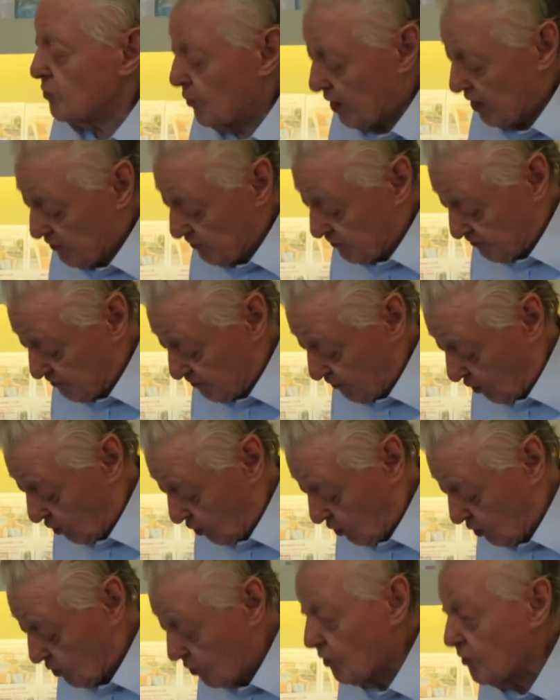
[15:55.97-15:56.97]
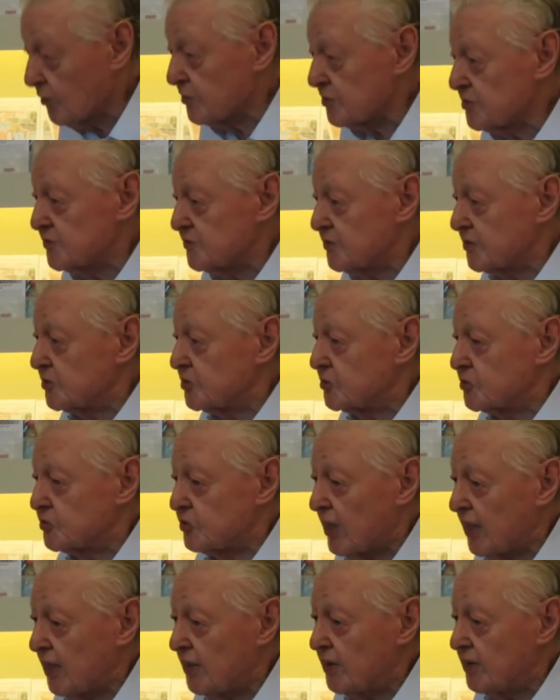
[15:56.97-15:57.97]
where falls the
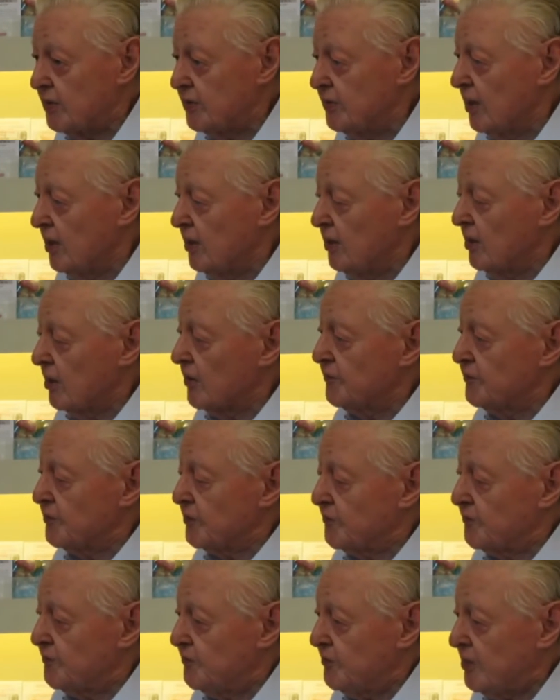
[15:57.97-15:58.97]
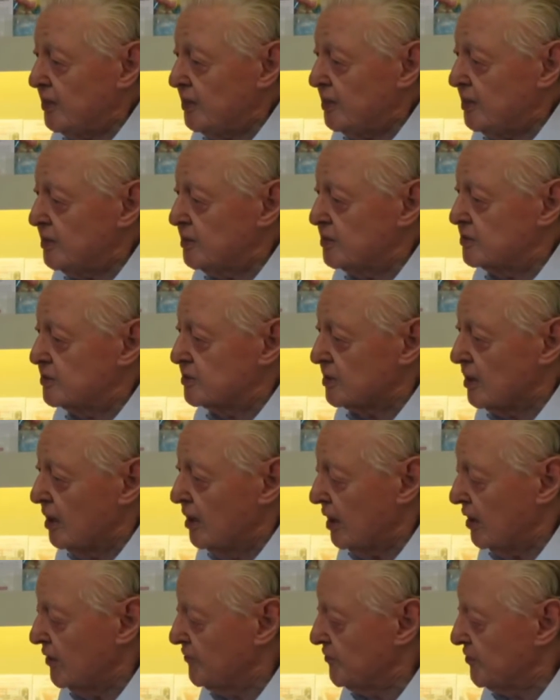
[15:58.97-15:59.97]
tread of the feet
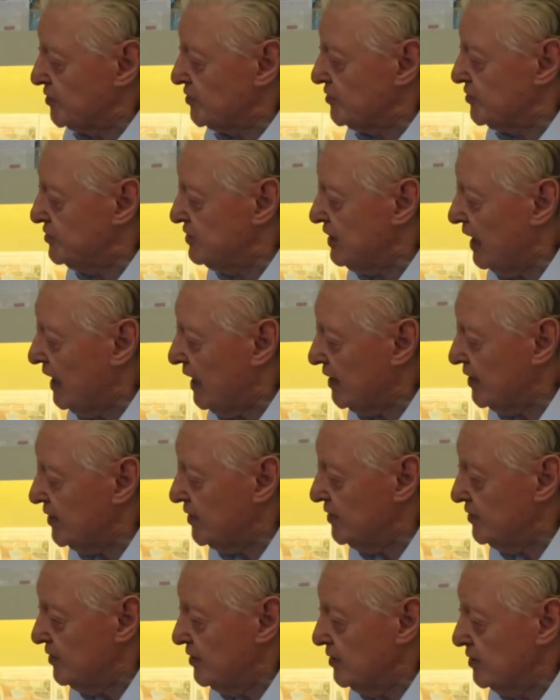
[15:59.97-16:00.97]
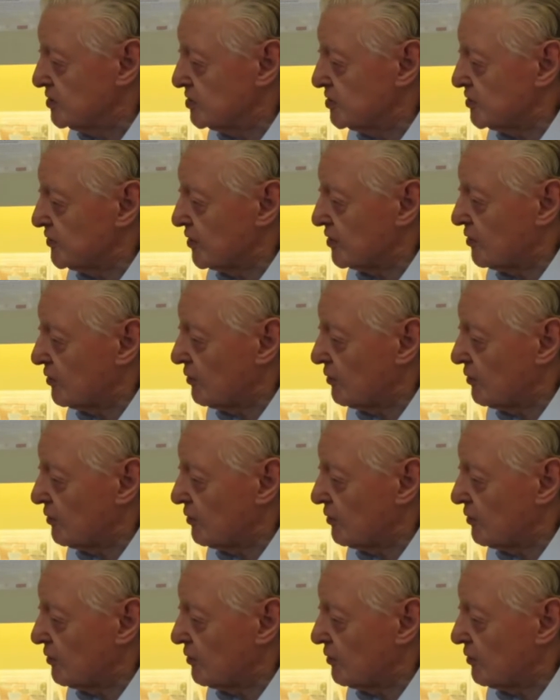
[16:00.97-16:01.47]
of the dead to the